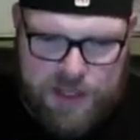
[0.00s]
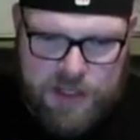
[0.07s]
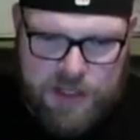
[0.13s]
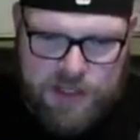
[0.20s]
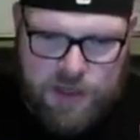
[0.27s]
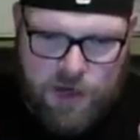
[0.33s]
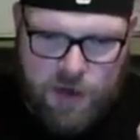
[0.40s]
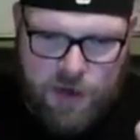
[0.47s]

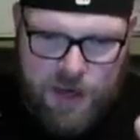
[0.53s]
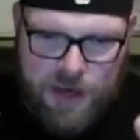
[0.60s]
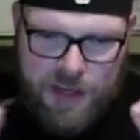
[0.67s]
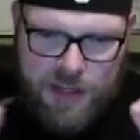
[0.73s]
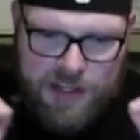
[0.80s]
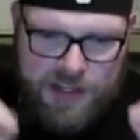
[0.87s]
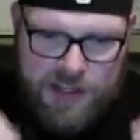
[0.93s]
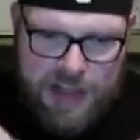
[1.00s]
So
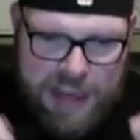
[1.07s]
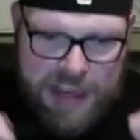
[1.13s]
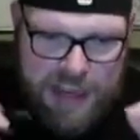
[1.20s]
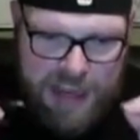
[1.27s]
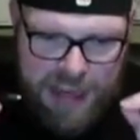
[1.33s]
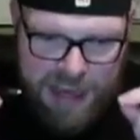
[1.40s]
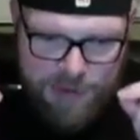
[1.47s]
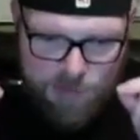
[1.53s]

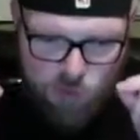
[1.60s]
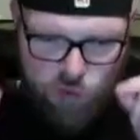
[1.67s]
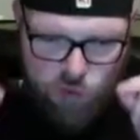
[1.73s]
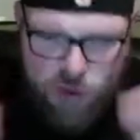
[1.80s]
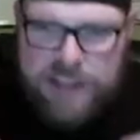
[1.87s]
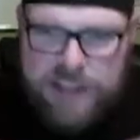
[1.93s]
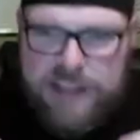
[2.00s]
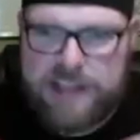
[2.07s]
I'm
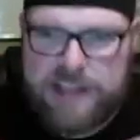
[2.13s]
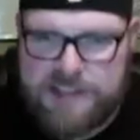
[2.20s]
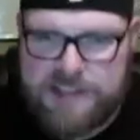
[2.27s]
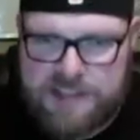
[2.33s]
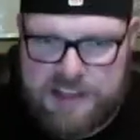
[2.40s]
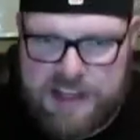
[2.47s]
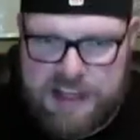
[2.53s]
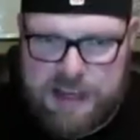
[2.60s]
really into
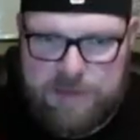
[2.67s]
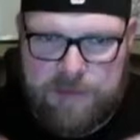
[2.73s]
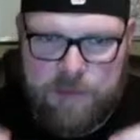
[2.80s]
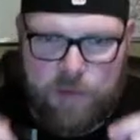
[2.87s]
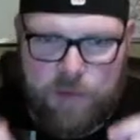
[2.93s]
Steam.